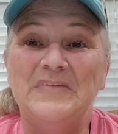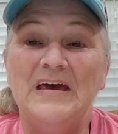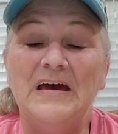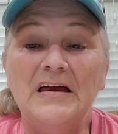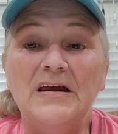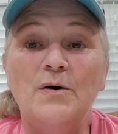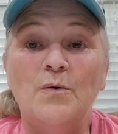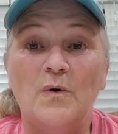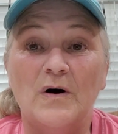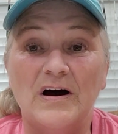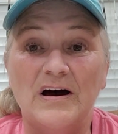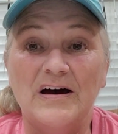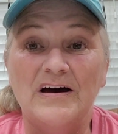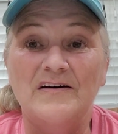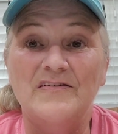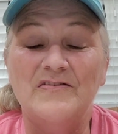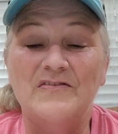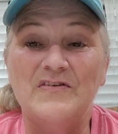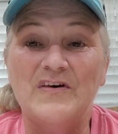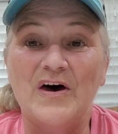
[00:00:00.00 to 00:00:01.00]

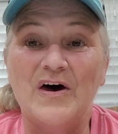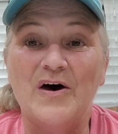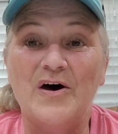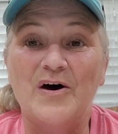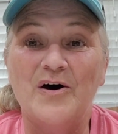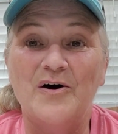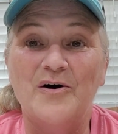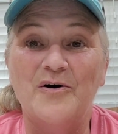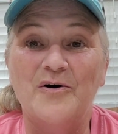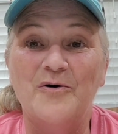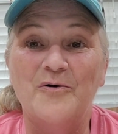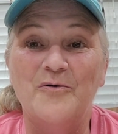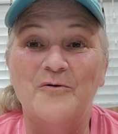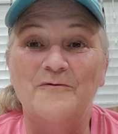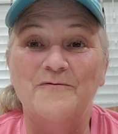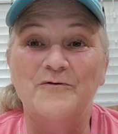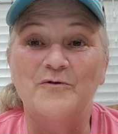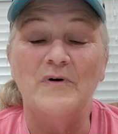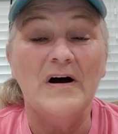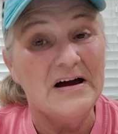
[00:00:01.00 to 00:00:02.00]
anyway,
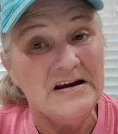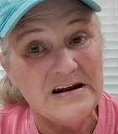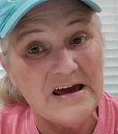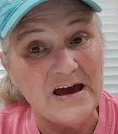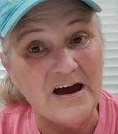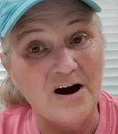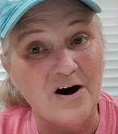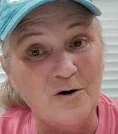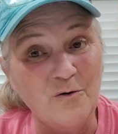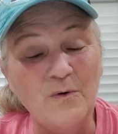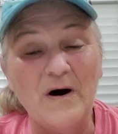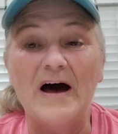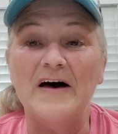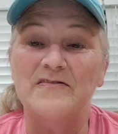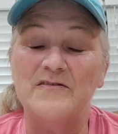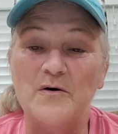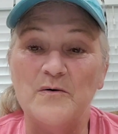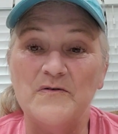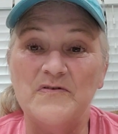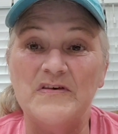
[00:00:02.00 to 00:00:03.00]
so for right now,
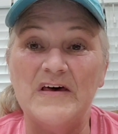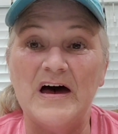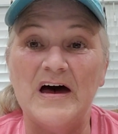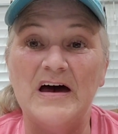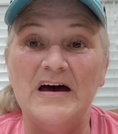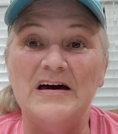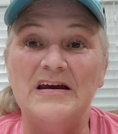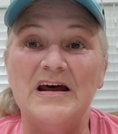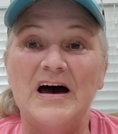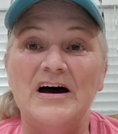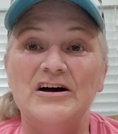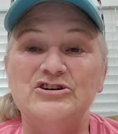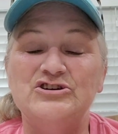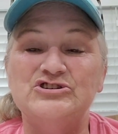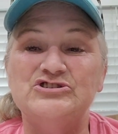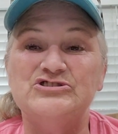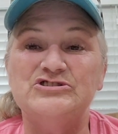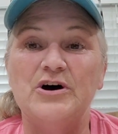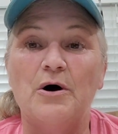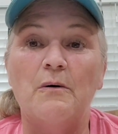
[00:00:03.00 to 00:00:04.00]
as I was saying, I
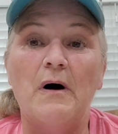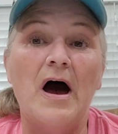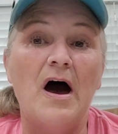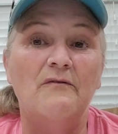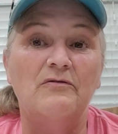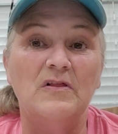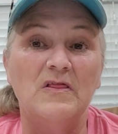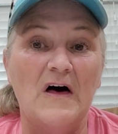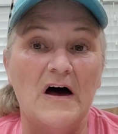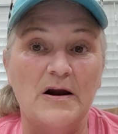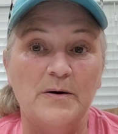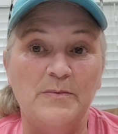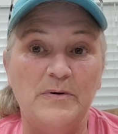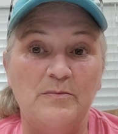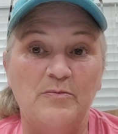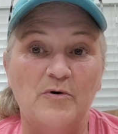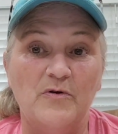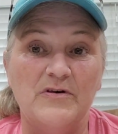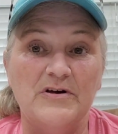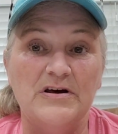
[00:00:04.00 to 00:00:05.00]
just don't have a lot of
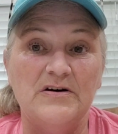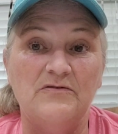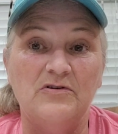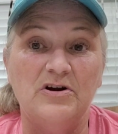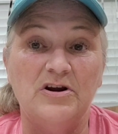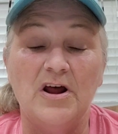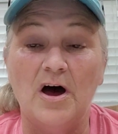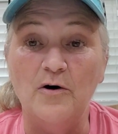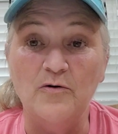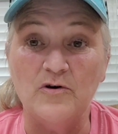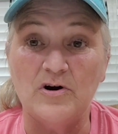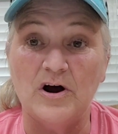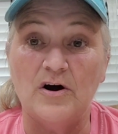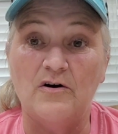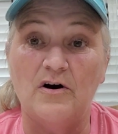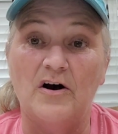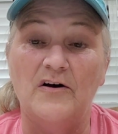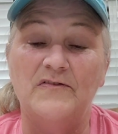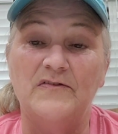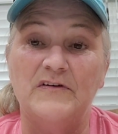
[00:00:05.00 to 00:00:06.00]
people that even know that I
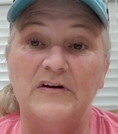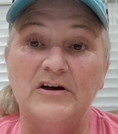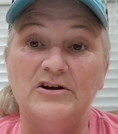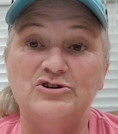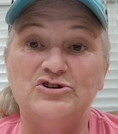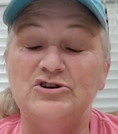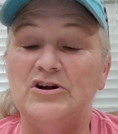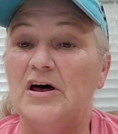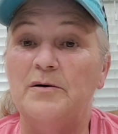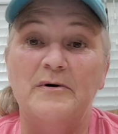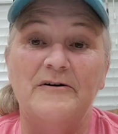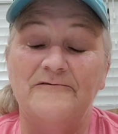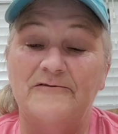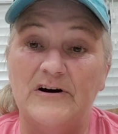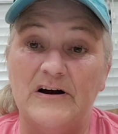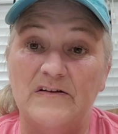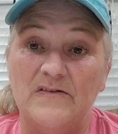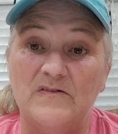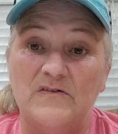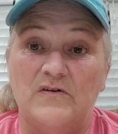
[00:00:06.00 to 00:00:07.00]
cross stitch. None of my
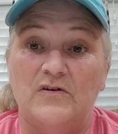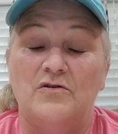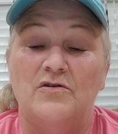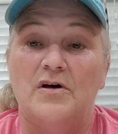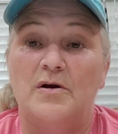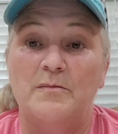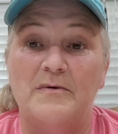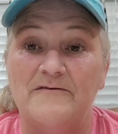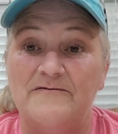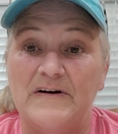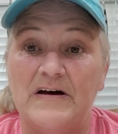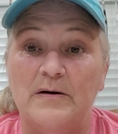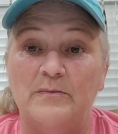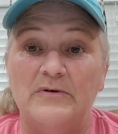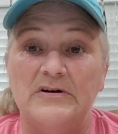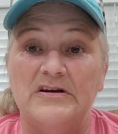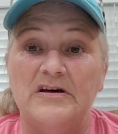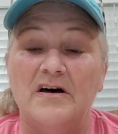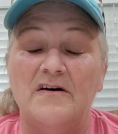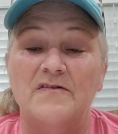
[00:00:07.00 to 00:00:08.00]
friends do. None of my
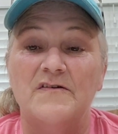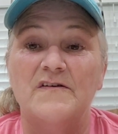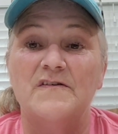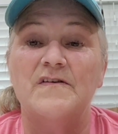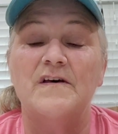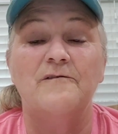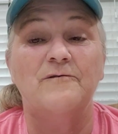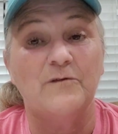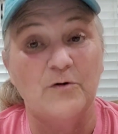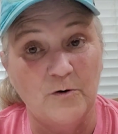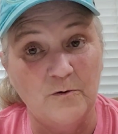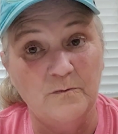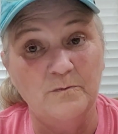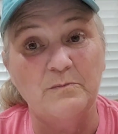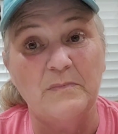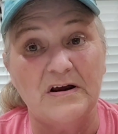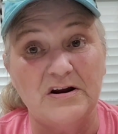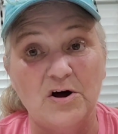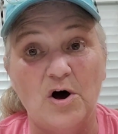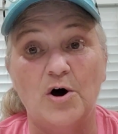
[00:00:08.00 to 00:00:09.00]
family does, except for
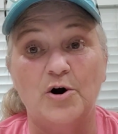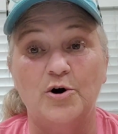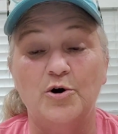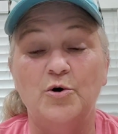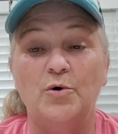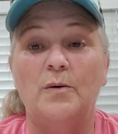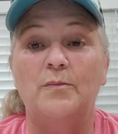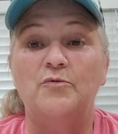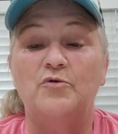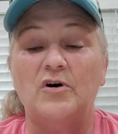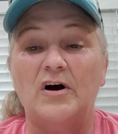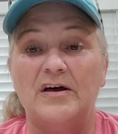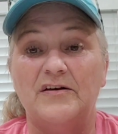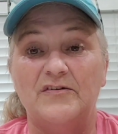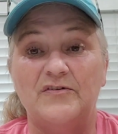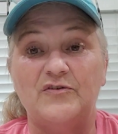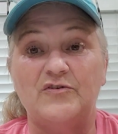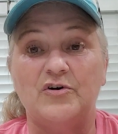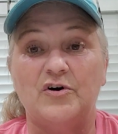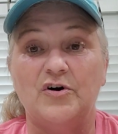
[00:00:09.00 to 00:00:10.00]
my daughter who I'm trying
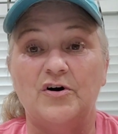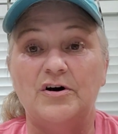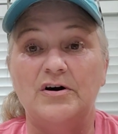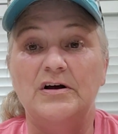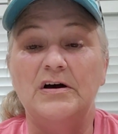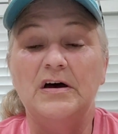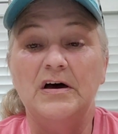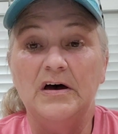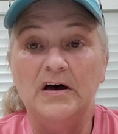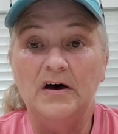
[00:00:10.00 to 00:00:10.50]
to start.